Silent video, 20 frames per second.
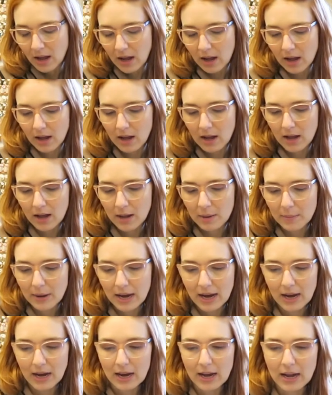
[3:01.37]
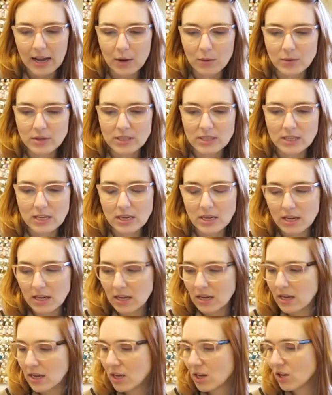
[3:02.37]
Um, I was
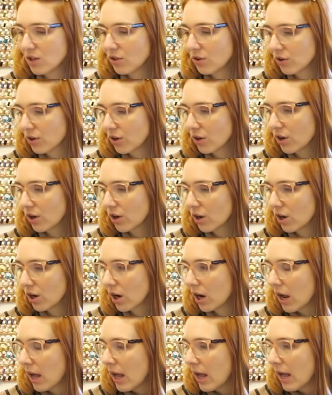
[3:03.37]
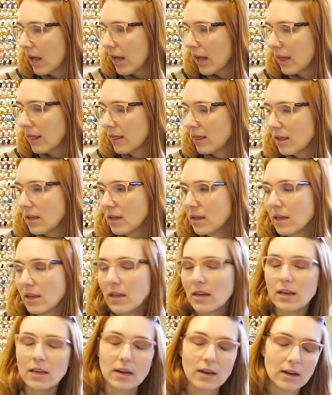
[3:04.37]
thinking either
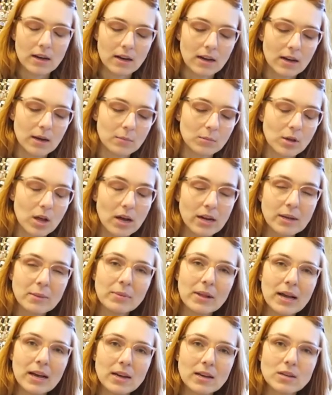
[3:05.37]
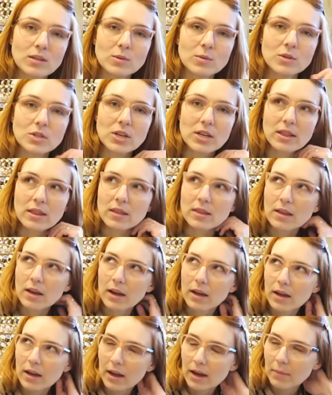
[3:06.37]
the um, Lotte Blouse, which I,
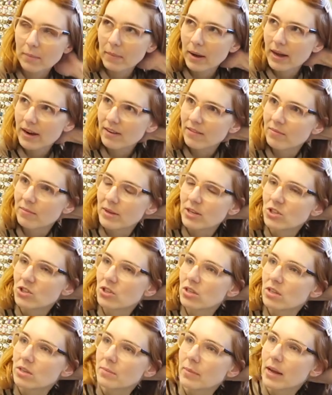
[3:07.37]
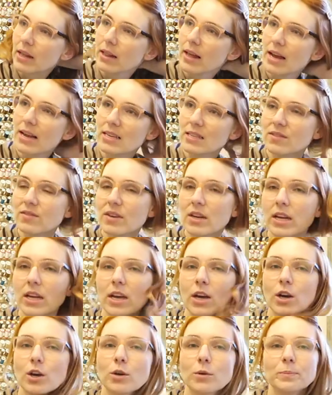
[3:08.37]
I, I might have mentioned in my last
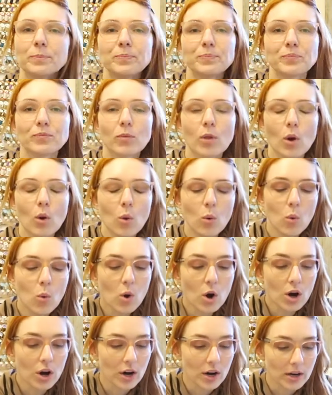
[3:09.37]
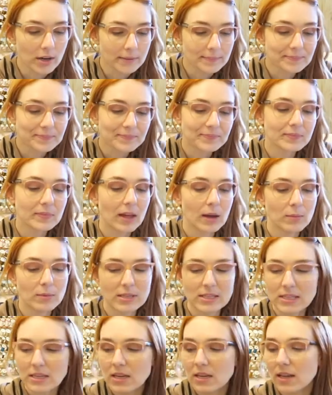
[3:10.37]
video, or I
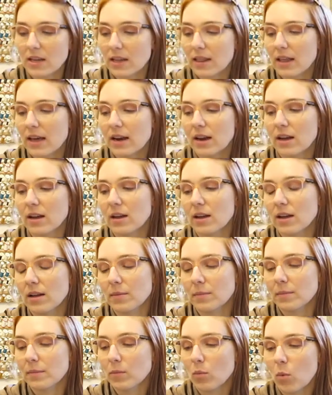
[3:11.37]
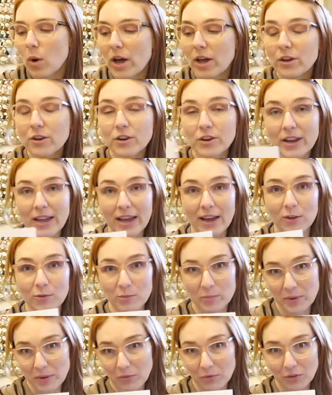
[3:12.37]
was thinking that a Wilder Gown
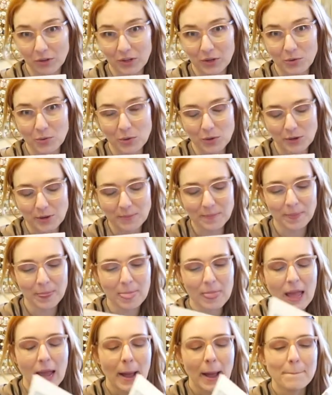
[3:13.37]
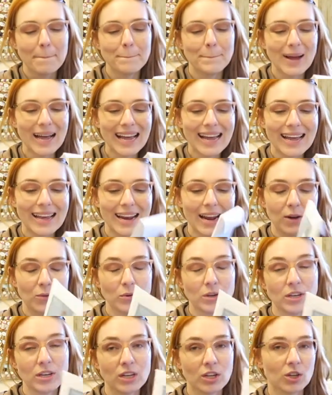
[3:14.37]
would be really cool, but I
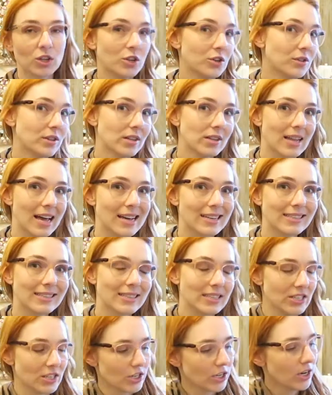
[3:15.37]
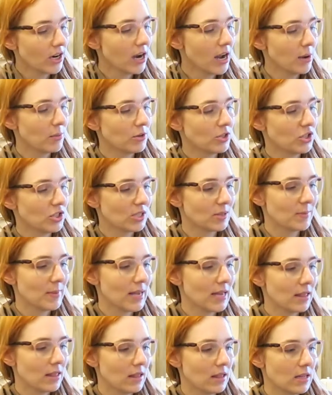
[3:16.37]
wouldn't include the last tier. I would just
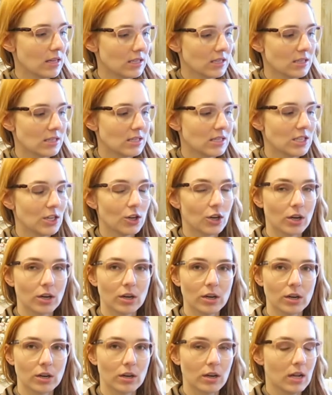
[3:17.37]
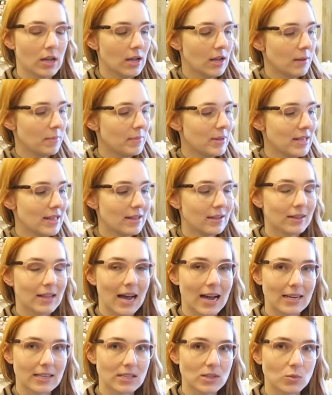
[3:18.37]
make this tier be the
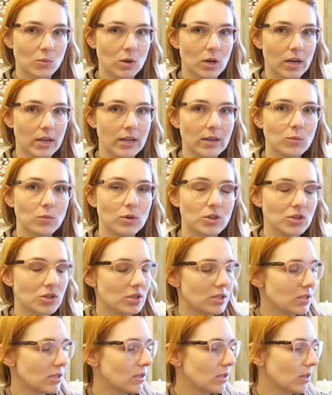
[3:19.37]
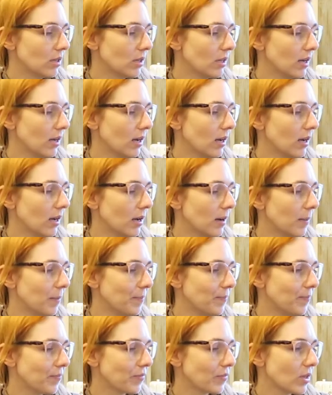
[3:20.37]
last one, which is the
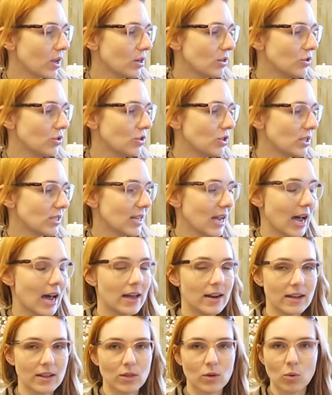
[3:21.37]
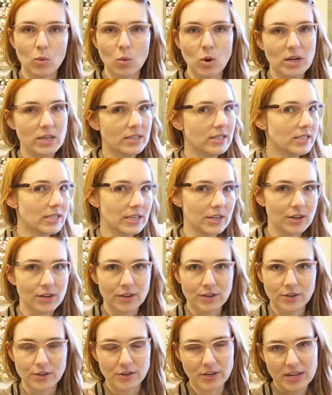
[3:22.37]
um, just adding the one
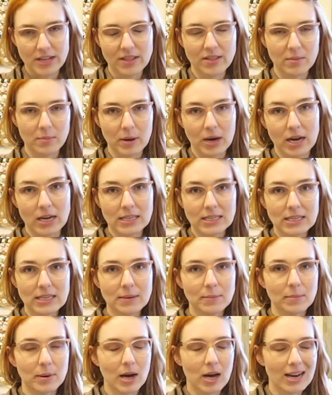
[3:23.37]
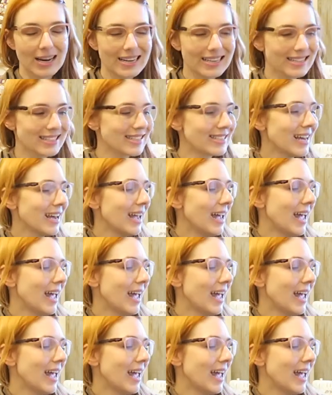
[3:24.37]
tier underneath the bodice.